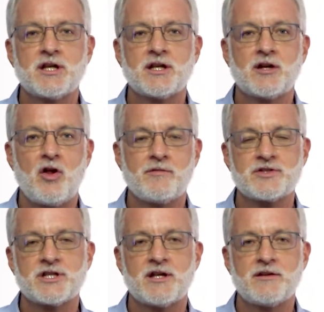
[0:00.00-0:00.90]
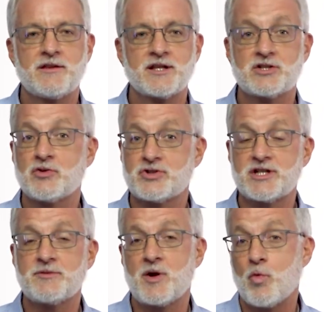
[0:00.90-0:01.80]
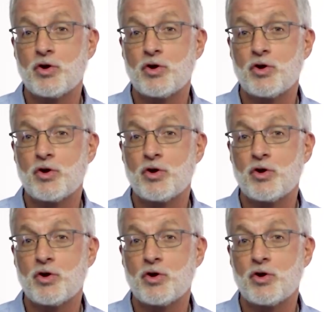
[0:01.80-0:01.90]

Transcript: and then all of a sudden things don't seem to be